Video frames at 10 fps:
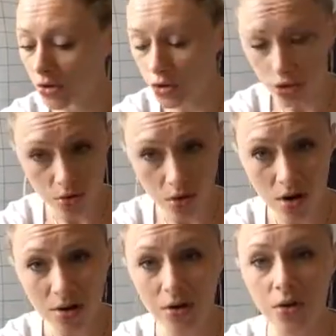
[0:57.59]
journal
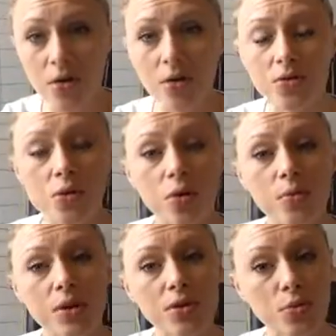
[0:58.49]
articles or
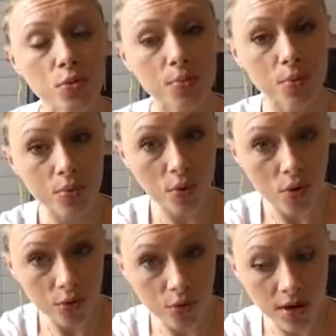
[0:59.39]
read through
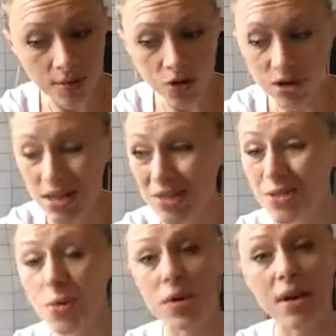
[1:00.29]
program
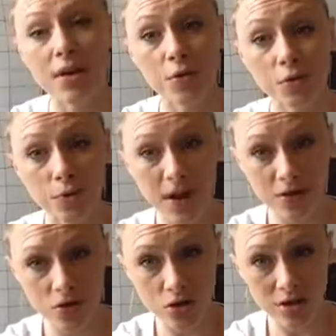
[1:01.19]
sheets or
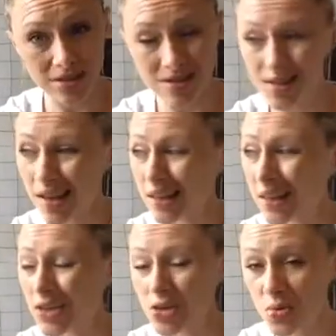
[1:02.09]
interventions
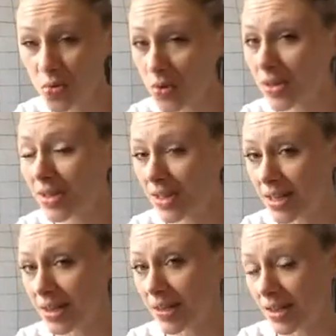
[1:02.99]
unless you really get the